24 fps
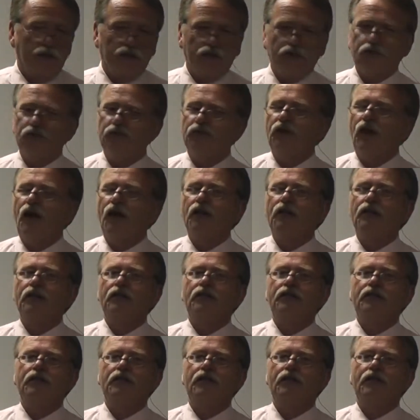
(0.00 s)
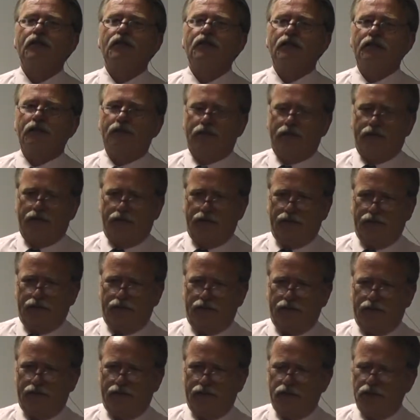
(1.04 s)
Just volunteer
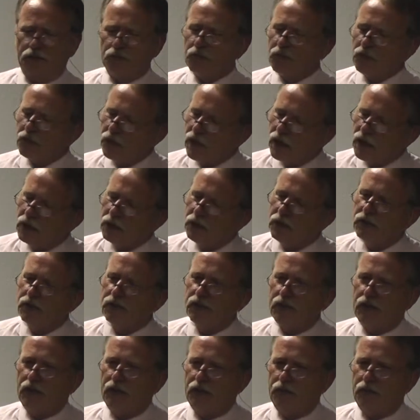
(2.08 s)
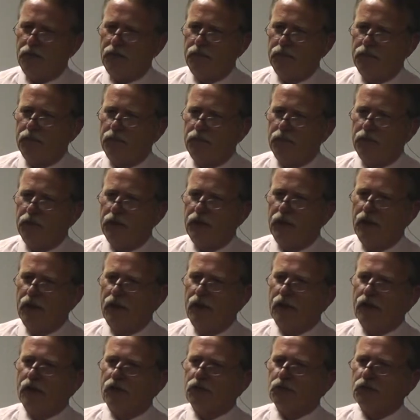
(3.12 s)
to pray with them.
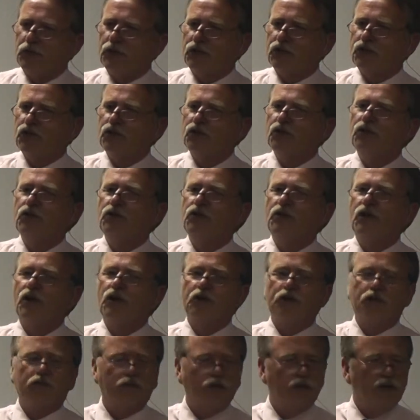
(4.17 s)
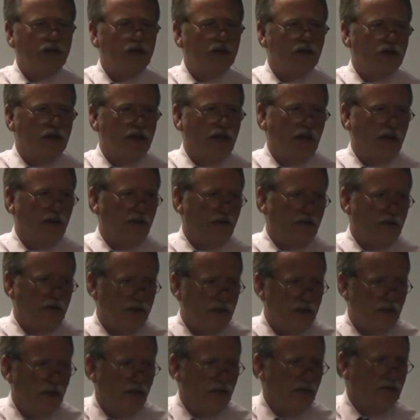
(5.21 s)
where two or three are gathered
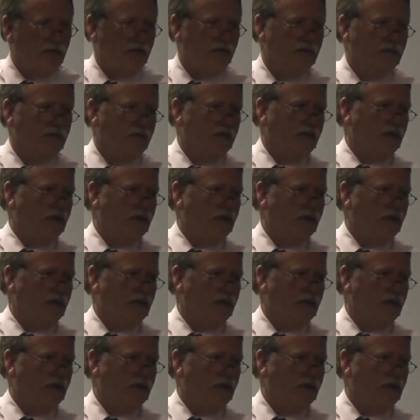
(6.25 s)
together,